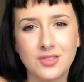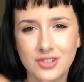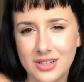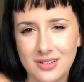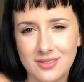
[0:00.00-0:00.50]

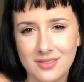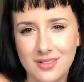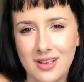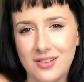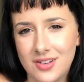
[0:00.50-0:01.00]
drink
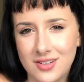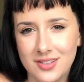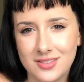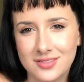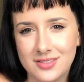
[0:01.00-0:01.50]

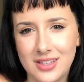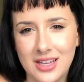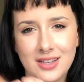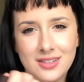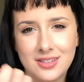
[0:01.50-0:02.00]
alcohol
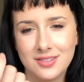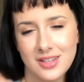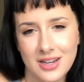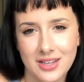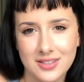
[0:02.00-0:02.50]
and do
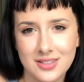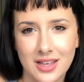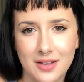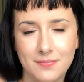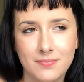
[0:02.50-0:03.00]
Xanax.
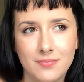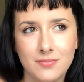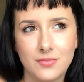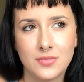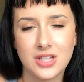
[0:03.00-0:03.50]
Like,
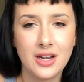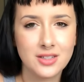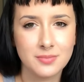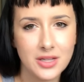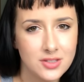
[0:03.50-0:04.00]

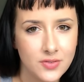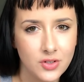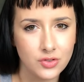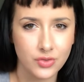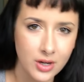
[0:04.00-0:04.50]
Xanax makes you
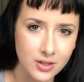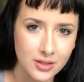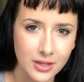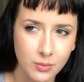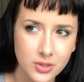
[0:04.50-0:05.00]
feel drunk.
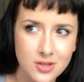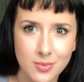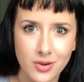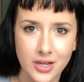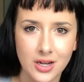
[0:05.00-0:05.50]
Like, what's the
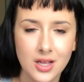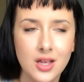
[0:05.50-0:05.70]
point?